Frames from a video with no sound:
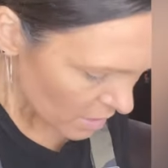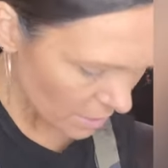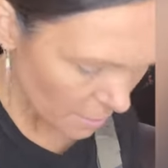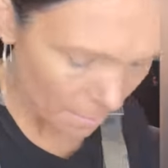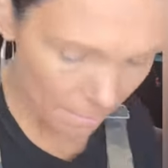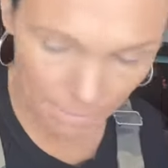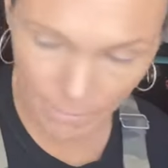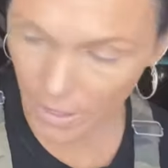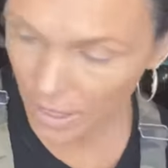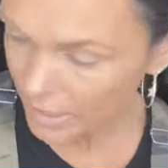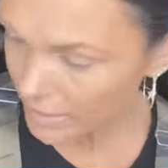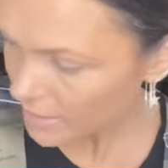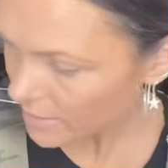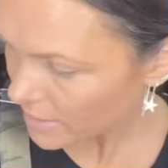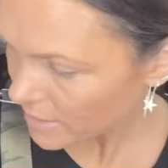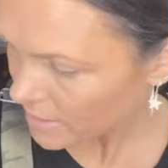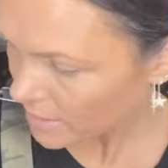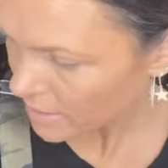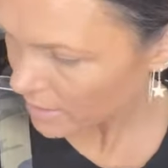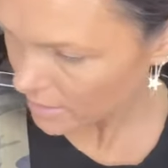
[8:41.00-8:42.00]
but
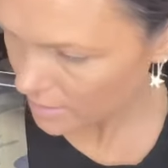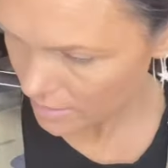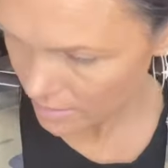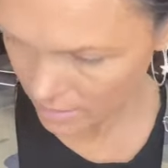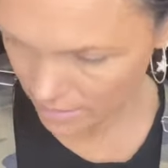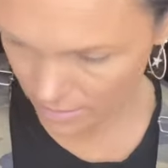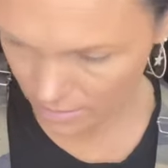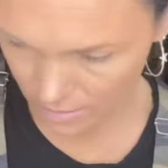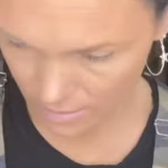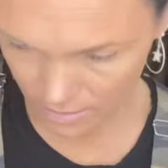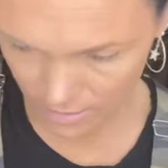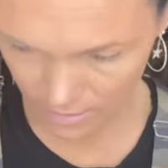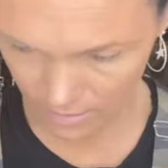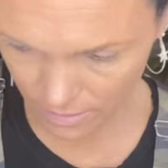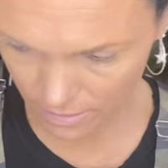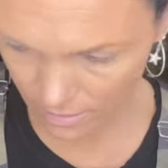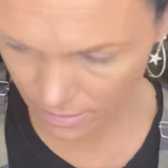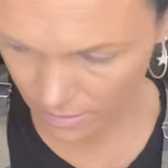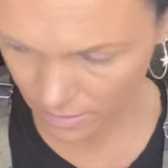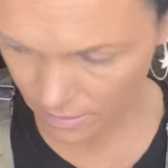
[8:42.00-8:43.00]

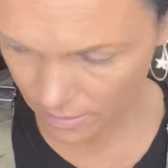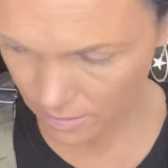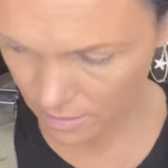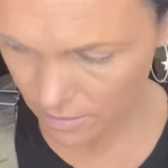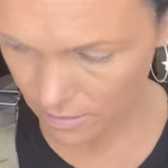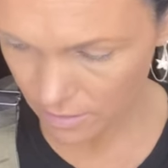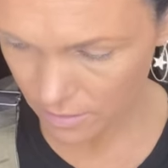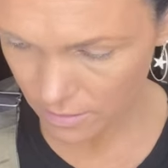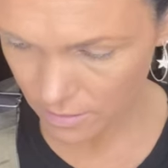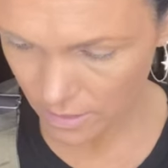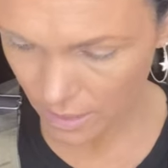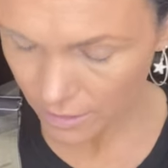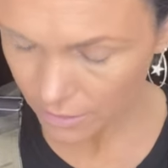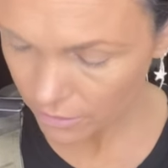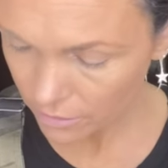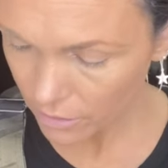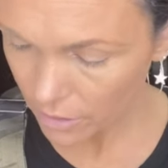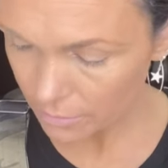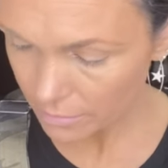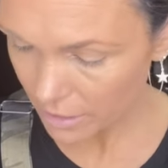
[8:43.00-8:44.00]
I don't
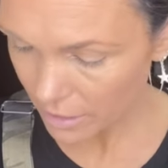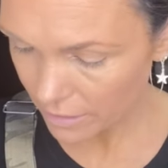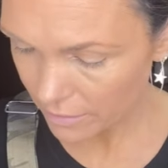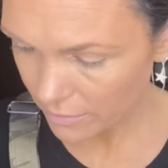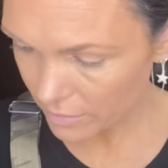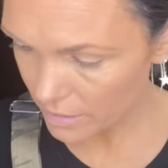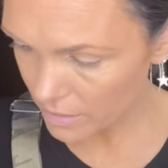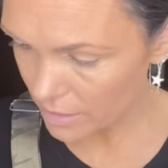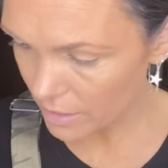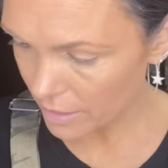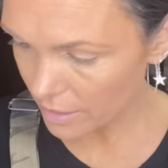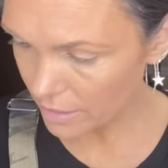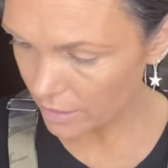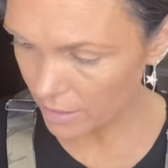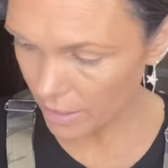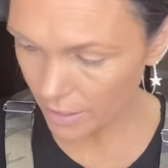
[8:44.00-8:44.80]
know, I'm kind of excited.